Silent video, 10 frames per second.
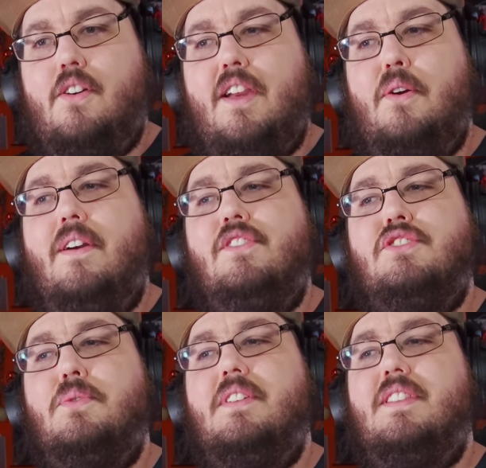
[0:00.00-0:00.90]
Okay,
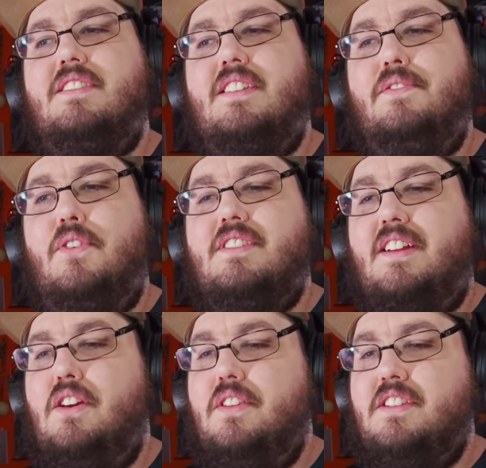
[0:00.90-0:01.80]
whoever's doing the Sin voice,
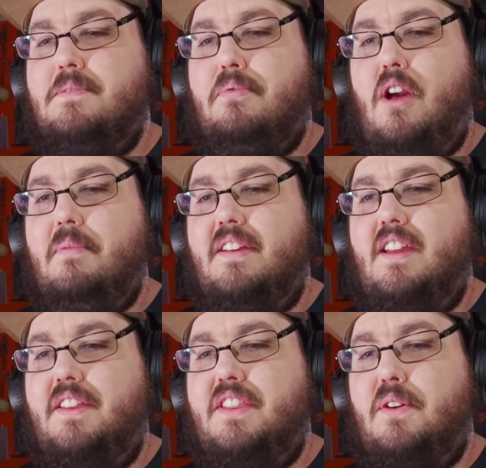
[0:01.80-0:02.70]
I know this is probably
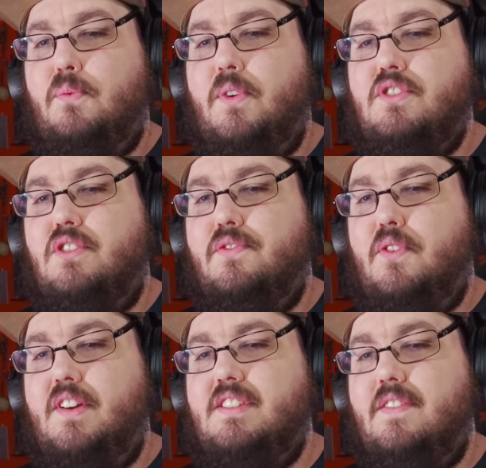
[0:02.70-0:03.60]
not the original
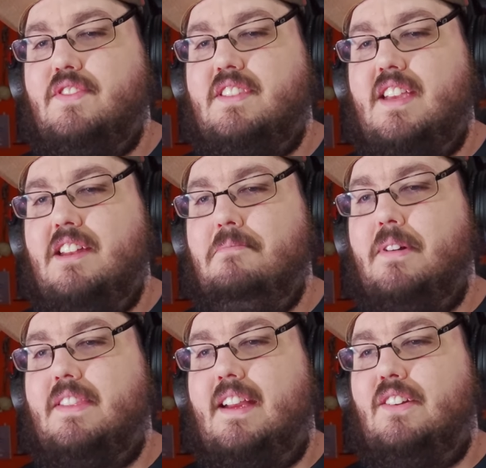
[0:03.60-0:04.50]
voice of Sin,
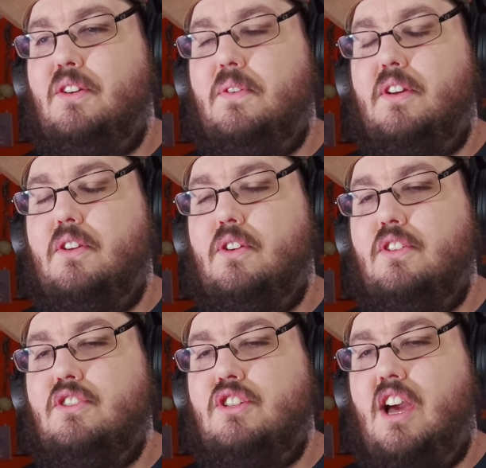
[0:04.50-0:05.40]
but they're doing a
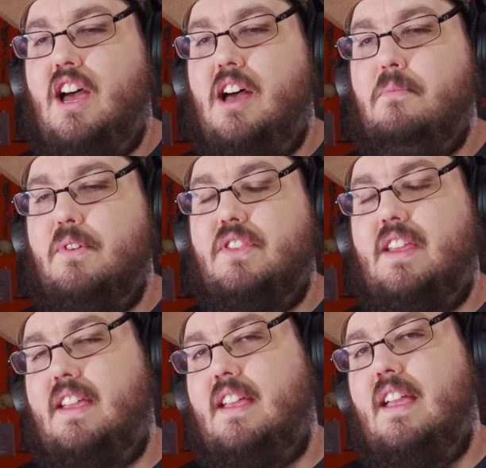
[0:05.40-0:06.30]
good job with
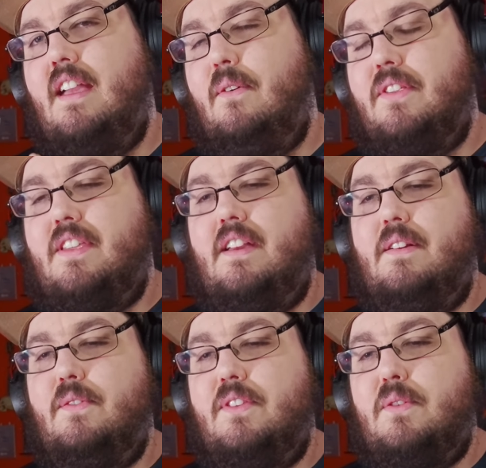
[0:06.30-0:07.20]
the
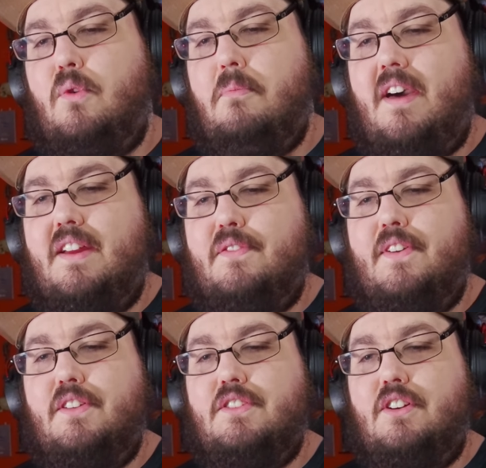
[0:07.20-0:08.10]
robotic
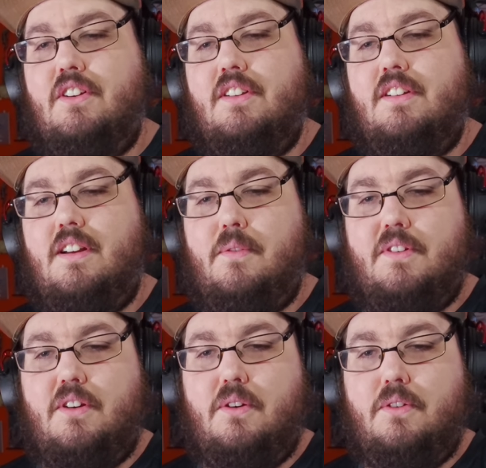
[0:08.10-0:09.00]
filter. I
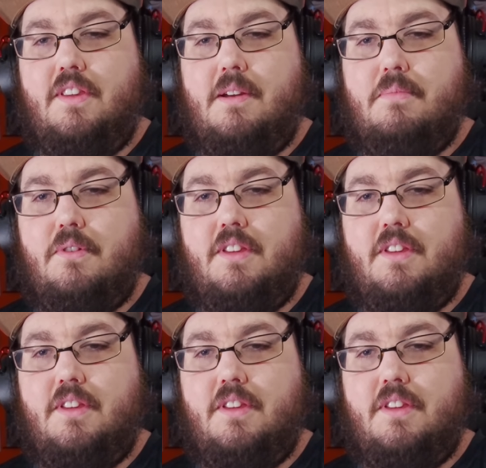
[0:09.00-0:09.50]
wonder, hold up.